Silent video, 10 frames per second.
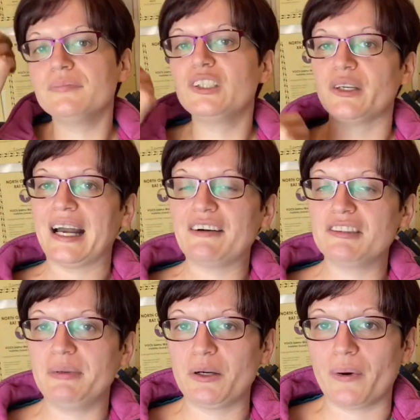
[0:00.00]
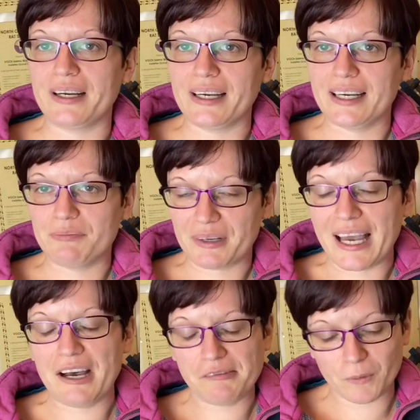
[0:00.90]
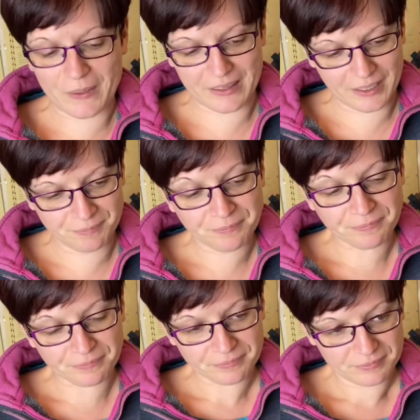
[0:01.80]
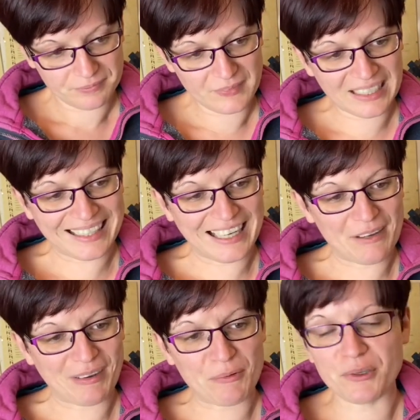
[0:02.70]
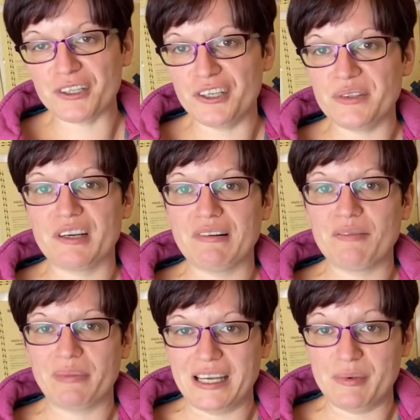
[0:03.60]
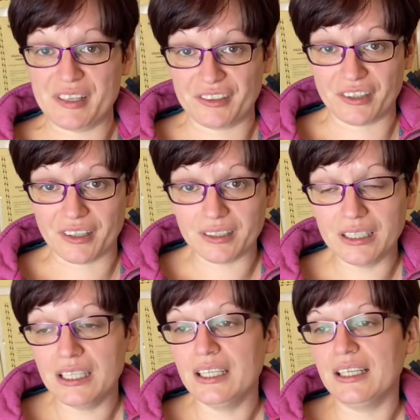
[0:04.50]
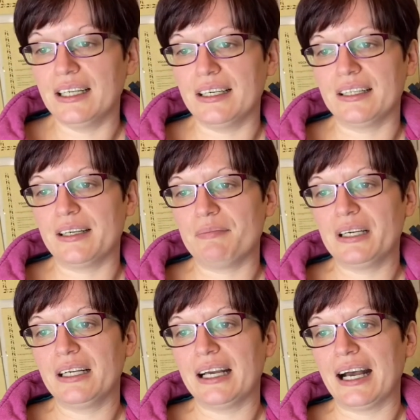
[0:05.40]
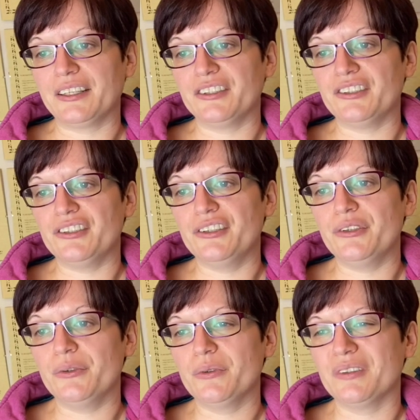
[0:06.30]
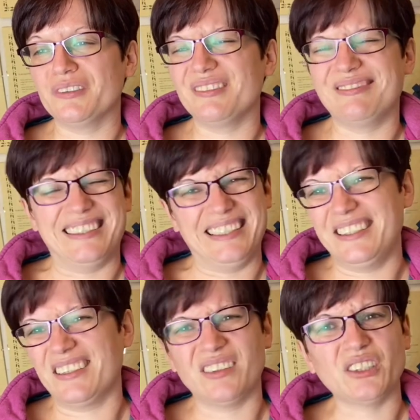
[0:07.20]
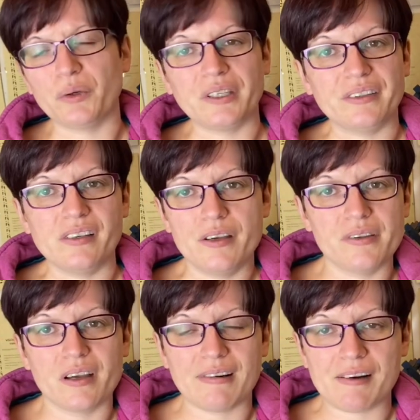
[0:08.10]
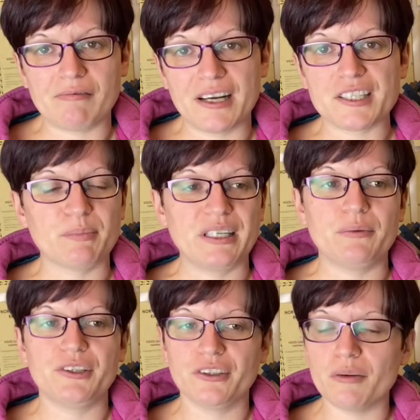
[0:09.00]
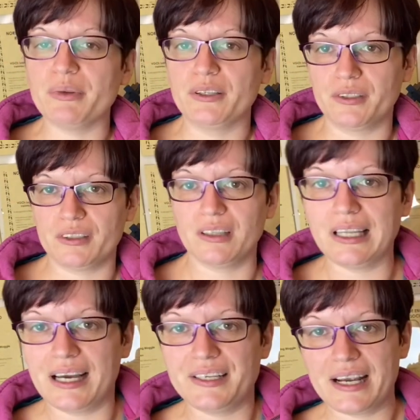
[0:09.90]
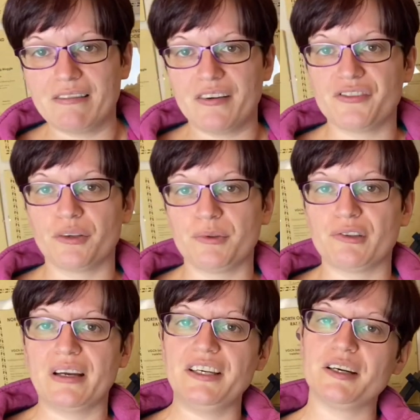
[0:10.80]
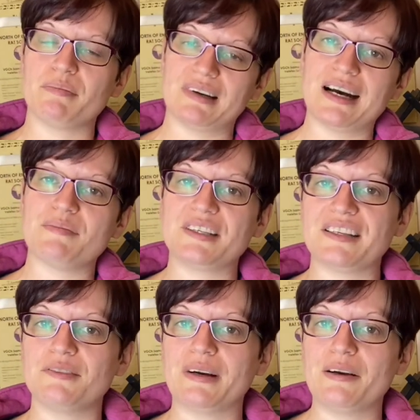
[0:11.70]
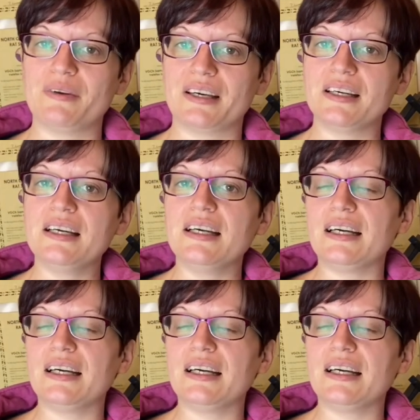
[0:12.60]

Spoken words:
So you have to be quite careful with that. I wouldn't use it around babies at all. And you really don't need to use it around rats, but it would not be good as a large area of substrate. You could perhaps get away with it